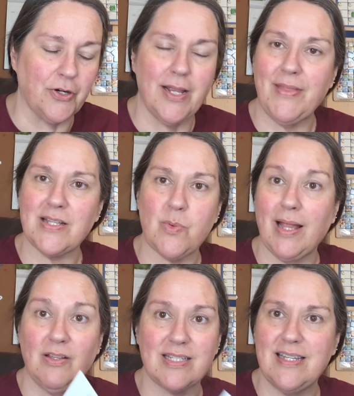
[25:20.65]
And that's why it
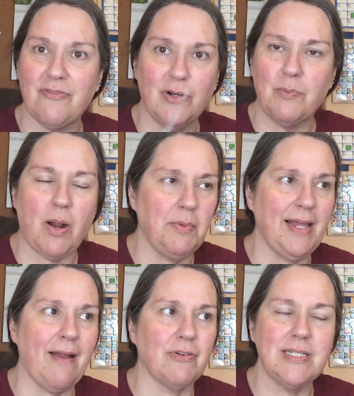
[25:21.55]
looks different probably every